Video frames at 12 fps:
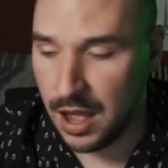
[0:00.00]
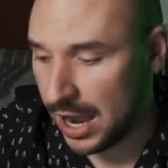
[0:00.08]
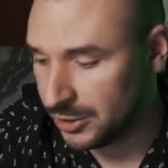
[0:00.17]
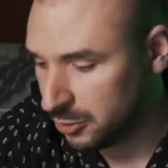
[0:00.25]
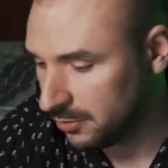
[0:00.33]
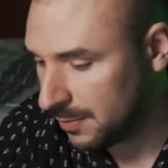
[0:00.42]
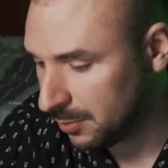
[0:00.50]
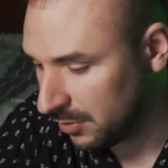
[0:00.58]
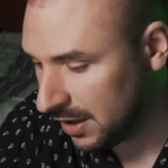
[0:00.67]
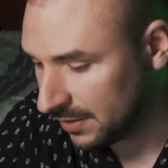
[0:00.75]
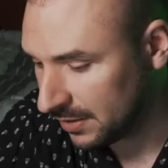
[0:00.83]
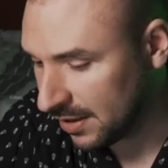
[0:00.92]
I truly
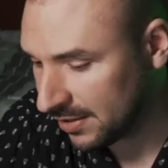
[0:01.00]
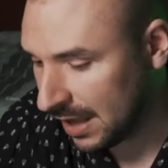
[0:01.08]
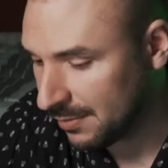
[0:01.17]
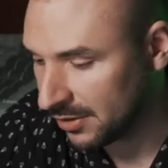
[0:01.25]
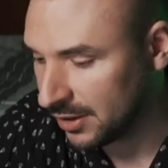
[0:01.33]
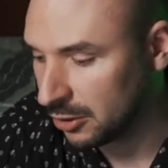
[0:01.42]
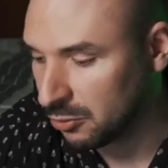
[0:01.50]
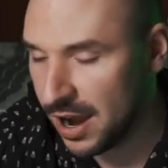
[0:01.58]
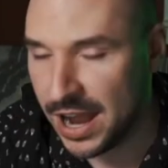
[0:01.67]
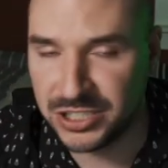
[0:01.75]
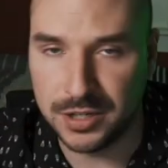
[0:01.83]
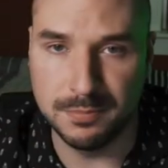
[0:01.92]
believe that this game is going to
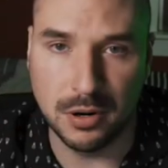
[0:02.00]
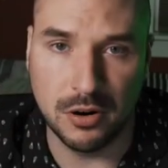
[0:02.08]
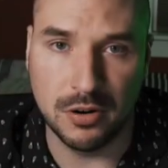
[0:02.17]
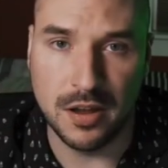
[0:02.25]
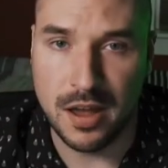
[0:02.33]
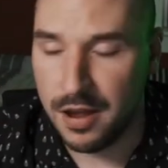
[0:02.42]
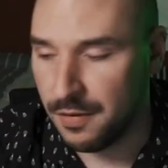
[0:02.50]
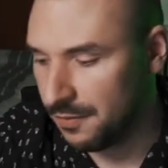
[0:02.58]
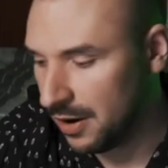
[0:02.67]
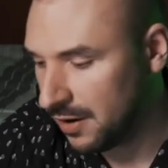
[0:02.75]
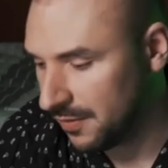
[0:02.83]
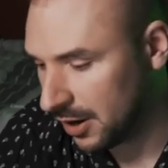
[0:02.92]
crash and burn
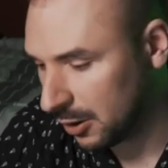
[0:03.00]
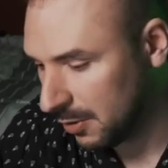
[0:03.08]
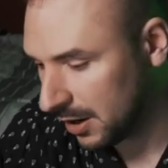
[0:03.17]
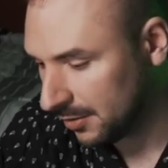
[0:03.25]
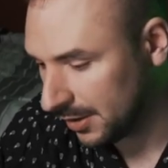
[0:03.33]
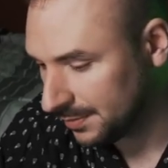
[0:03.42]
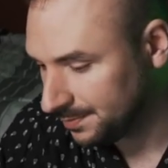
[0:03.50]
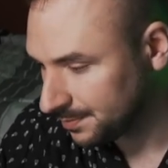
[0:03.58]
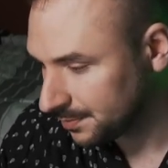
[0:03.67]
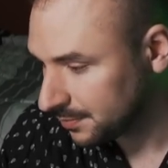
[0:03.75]
very, very quickly.